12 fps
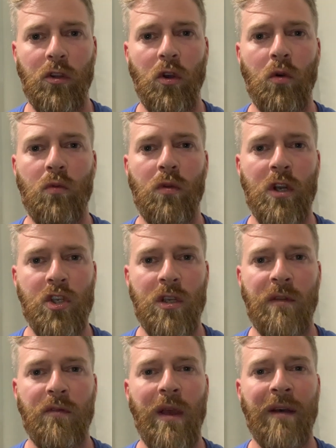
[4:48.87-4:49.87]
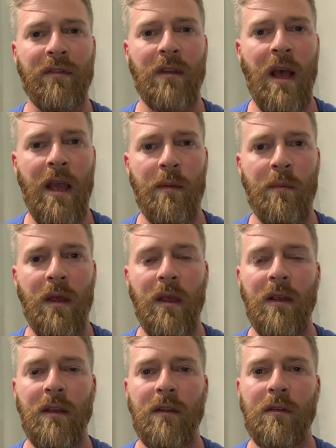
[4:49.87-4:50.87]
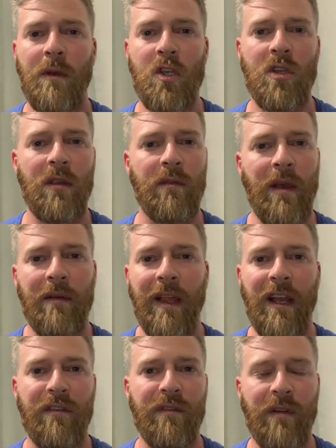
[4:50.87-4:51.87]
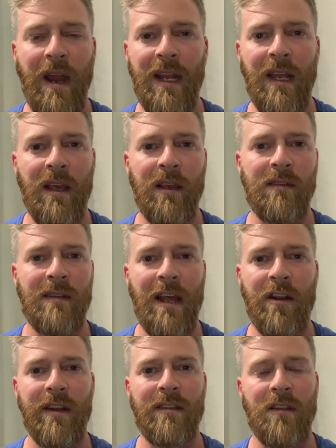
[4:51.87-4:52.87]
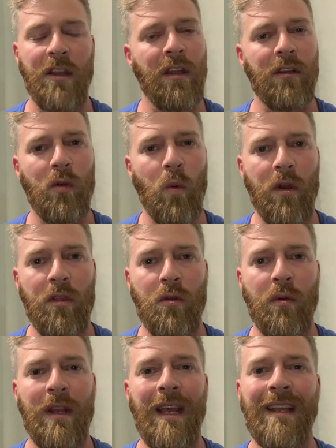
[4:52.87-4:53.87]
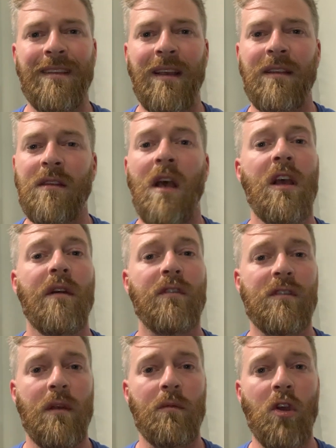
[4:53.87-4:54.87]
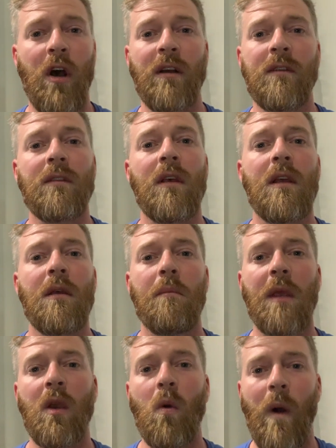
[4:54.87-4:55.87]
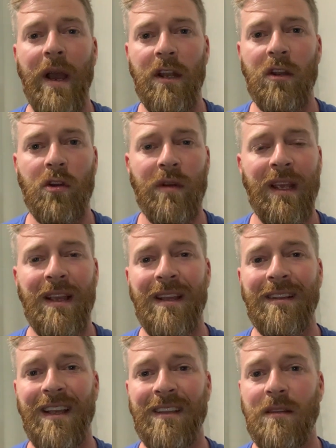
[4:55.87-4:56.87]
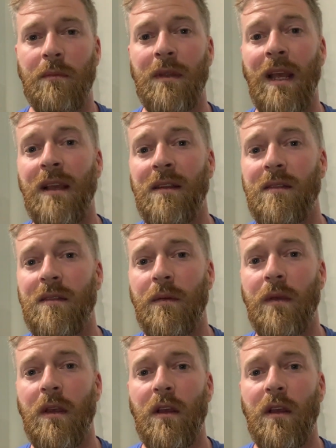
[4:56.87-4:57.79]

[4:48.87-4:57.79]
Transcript: Don't rush it if you have time, especially if you have like a Friday, Saturday, Sunday to work through it. It takes, for some dogs, being quiet in a crate can take some days.